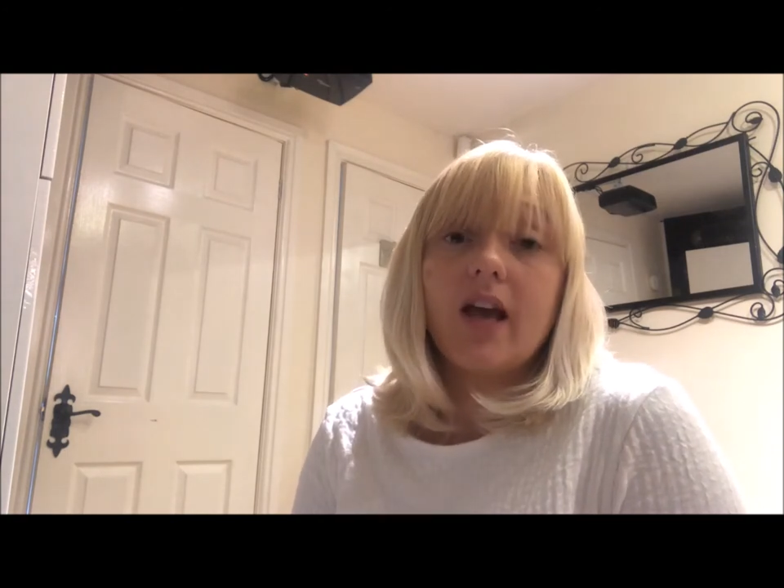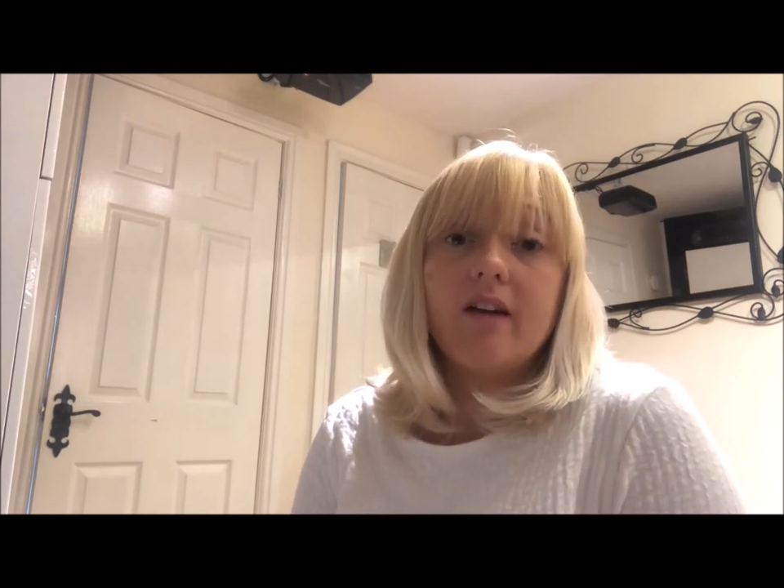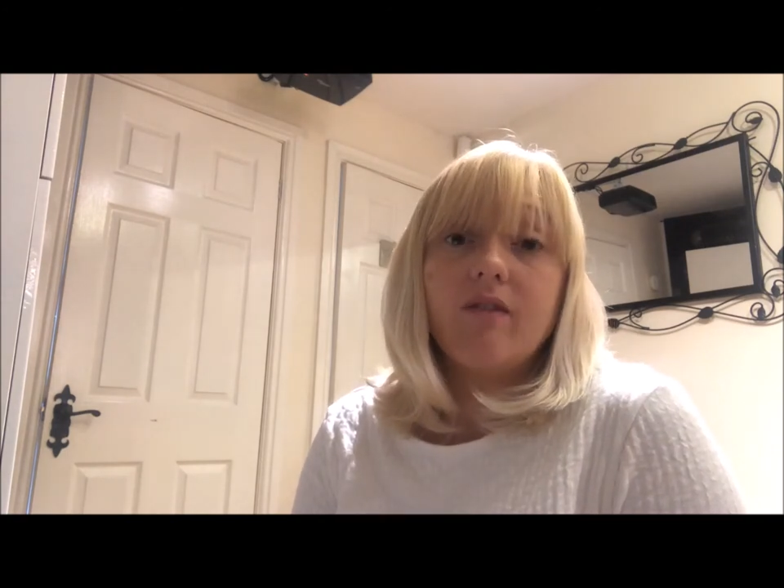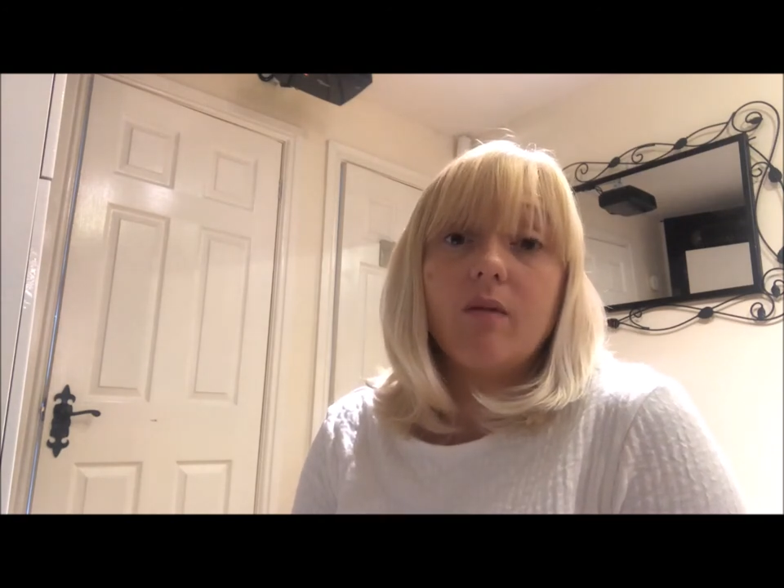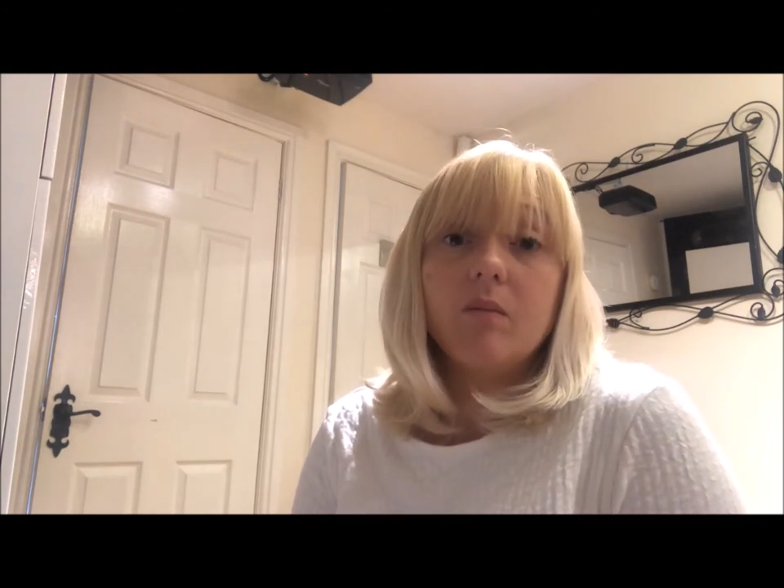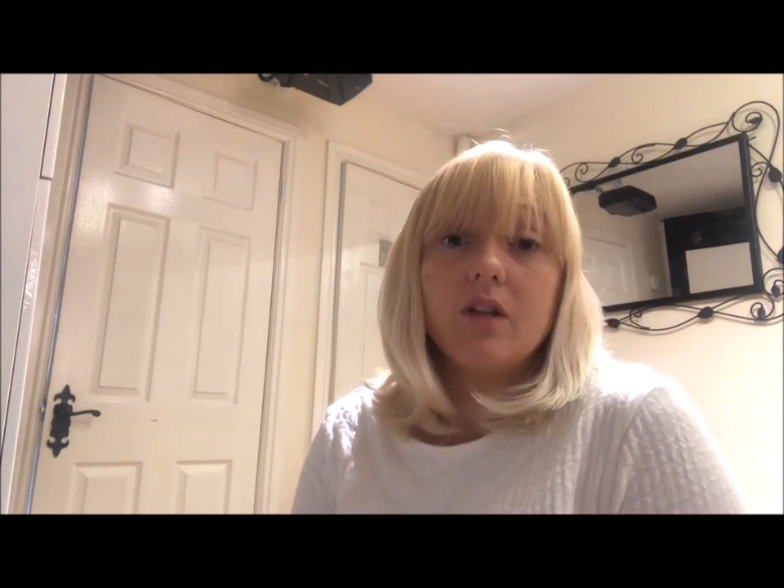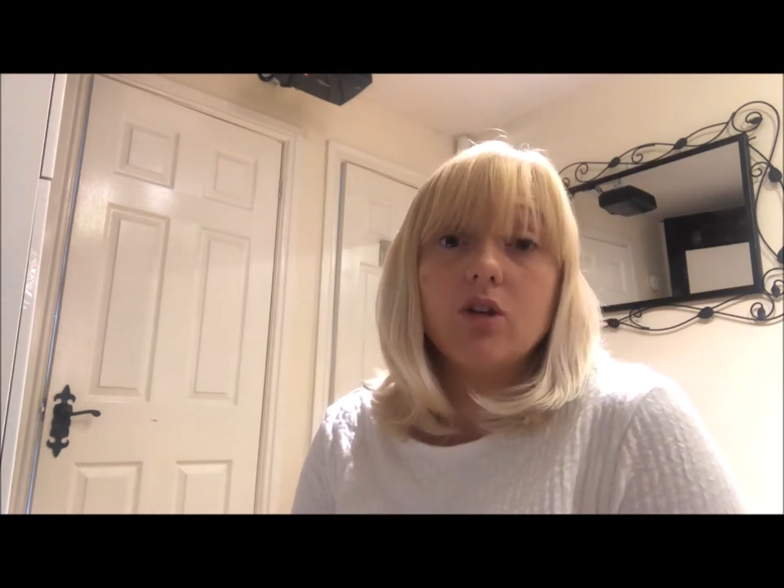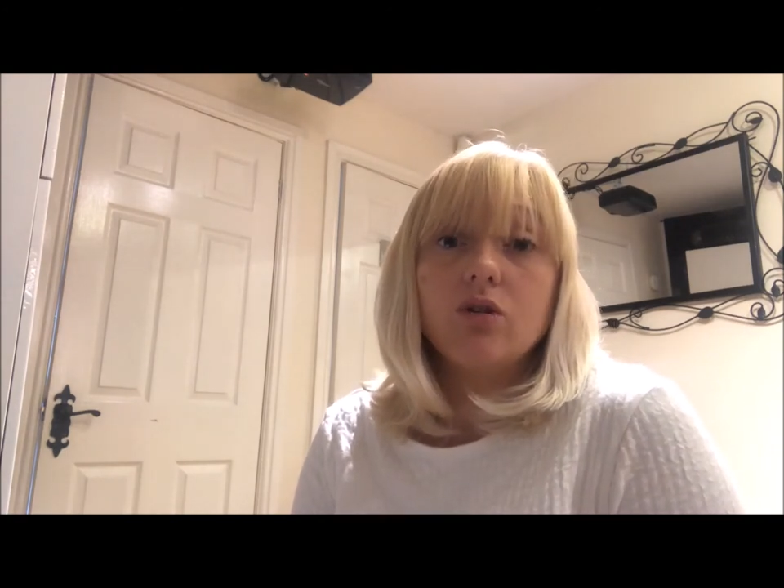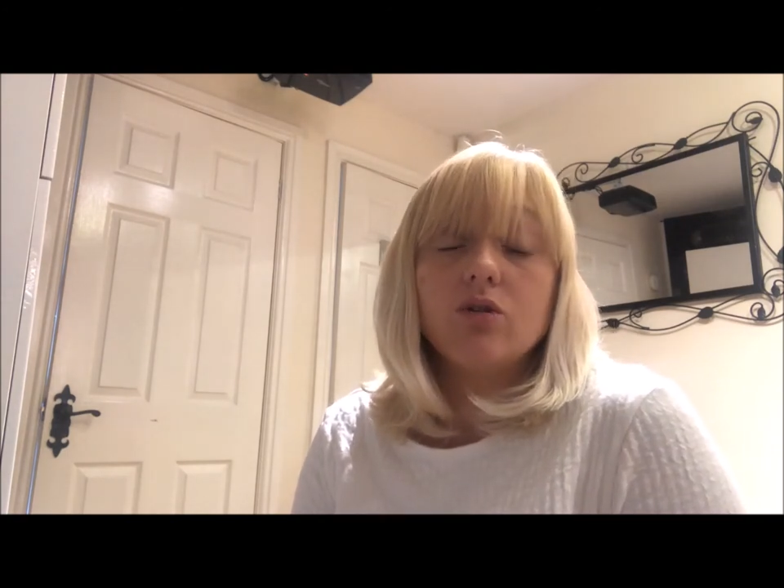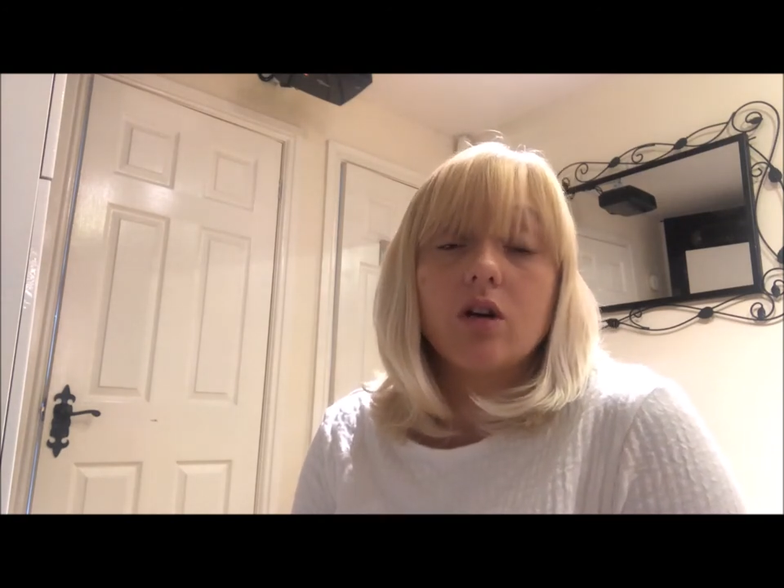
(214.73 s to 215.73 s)
Avon with
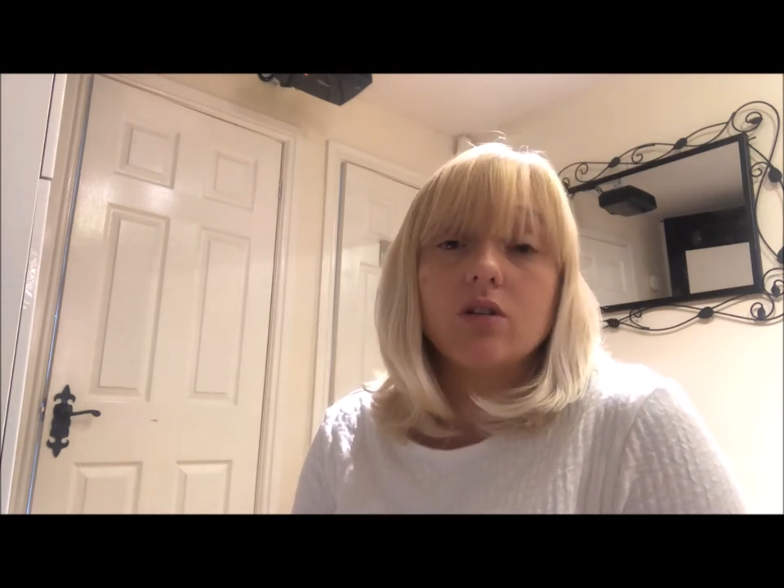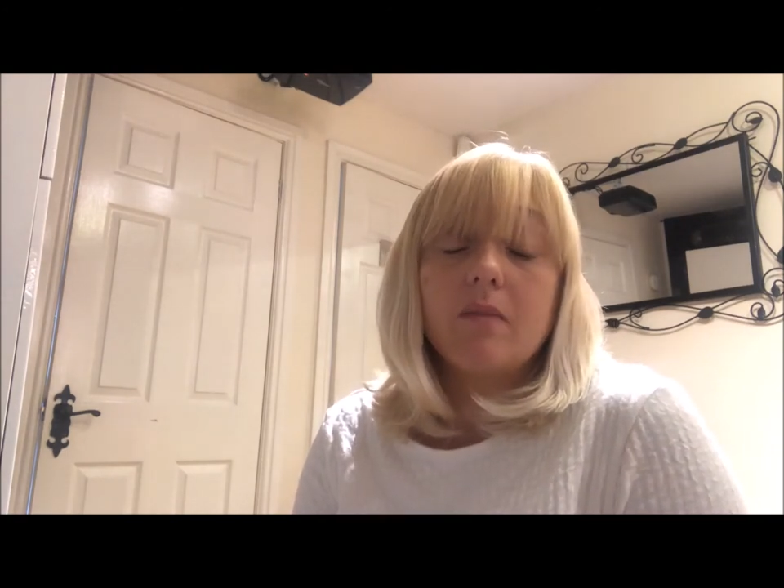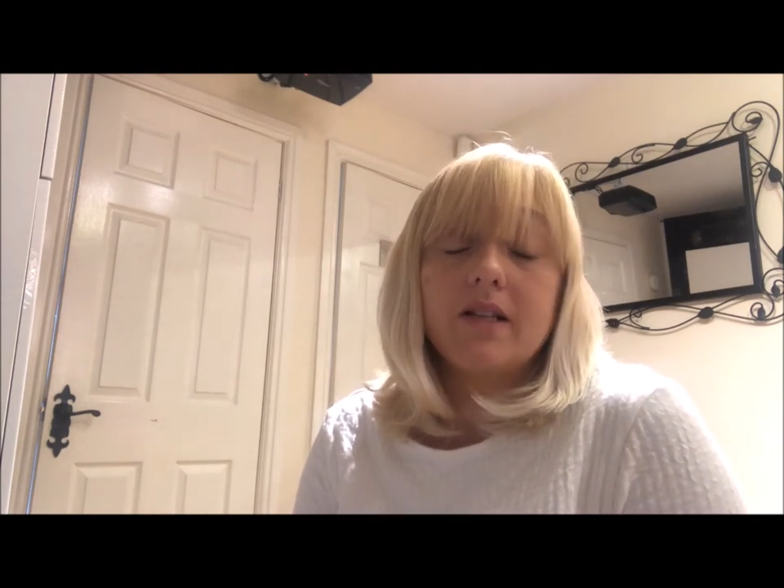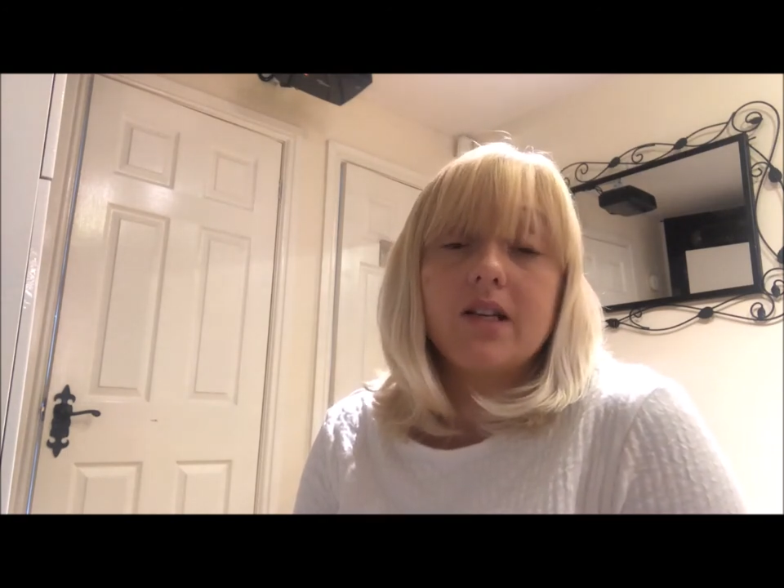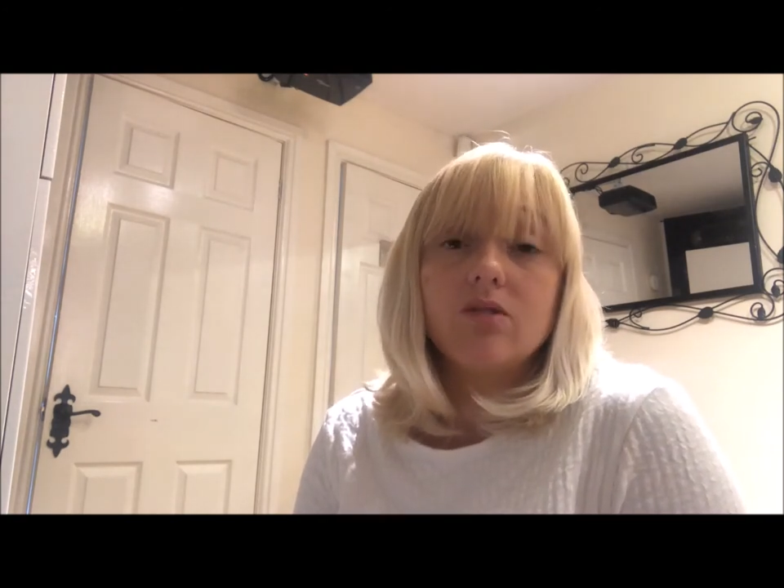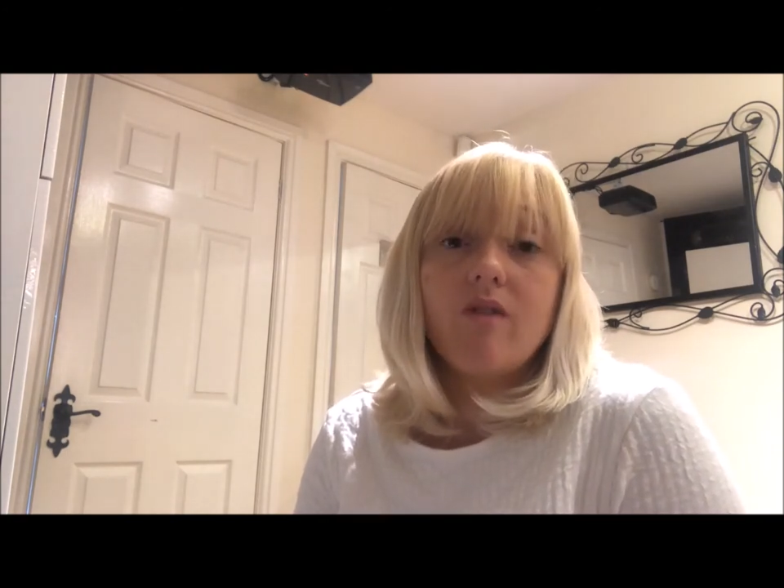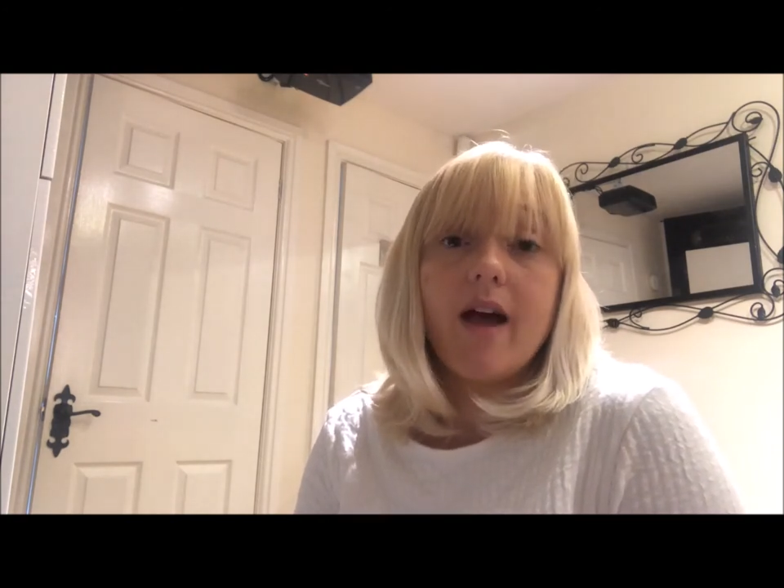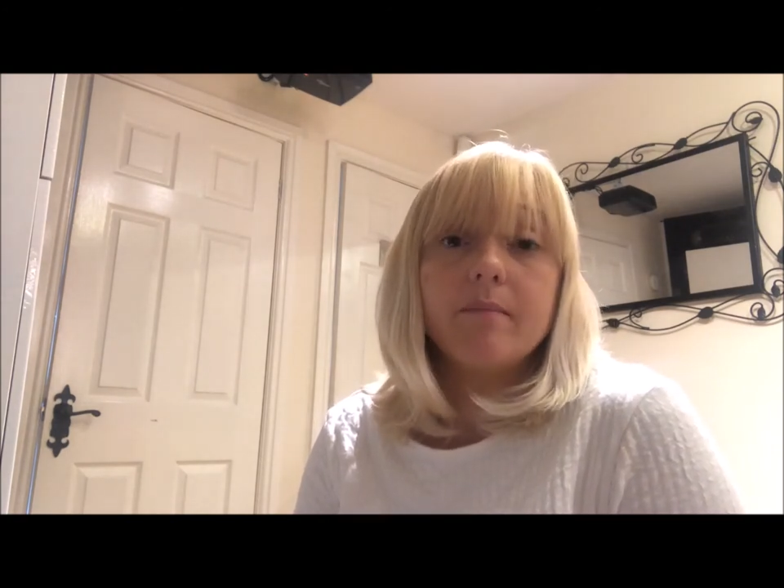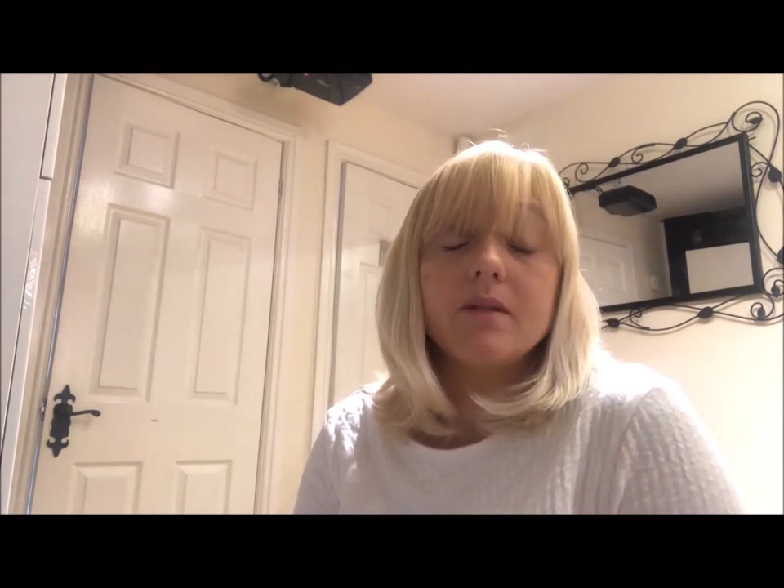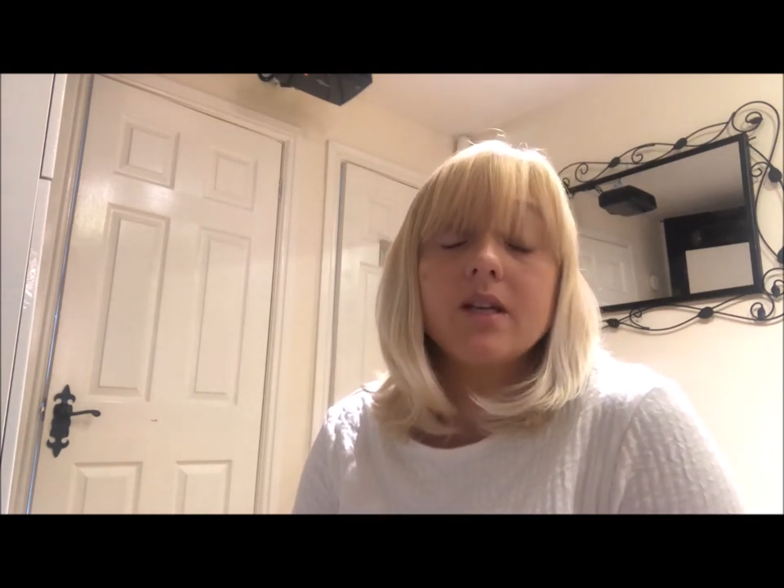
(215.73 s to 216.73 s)
Coos Cosmetics
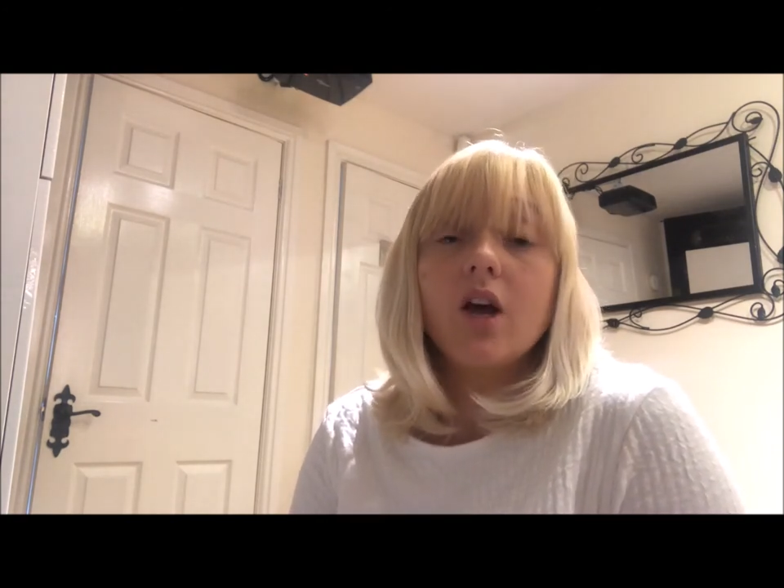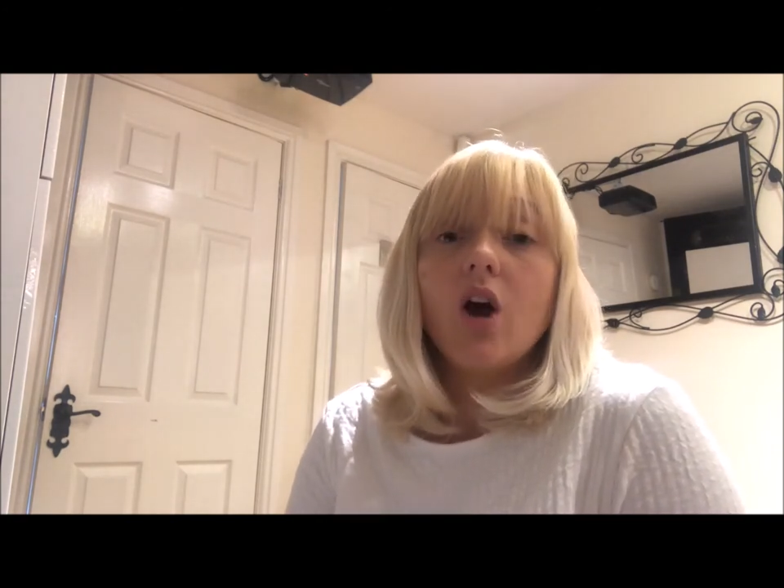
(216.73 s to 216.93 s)
Reps,